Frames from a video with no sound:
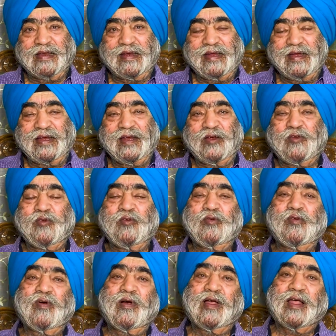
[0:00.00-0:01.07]
leading
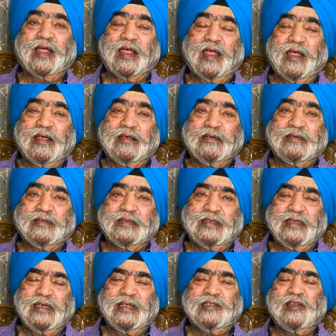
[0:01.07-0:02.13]
to
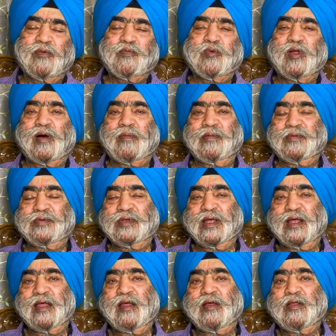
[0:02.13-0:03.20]
series of problems.
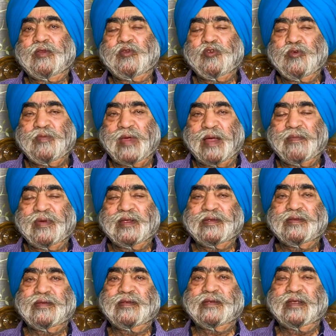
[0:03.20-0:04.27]
Two
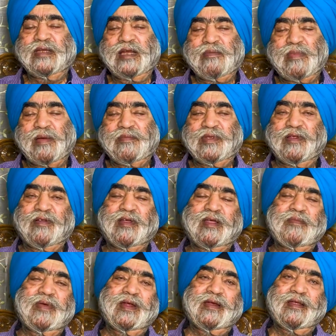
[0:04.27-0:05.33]
members, senior members of the
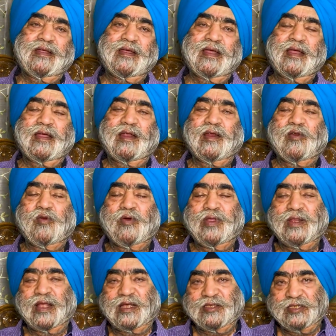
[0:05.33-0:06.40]
committee, including
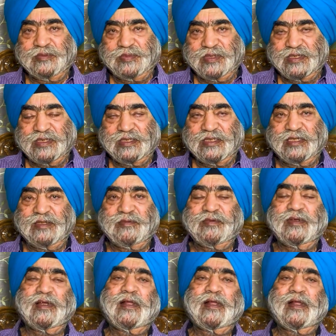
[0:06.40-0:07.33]
the SGPC chief,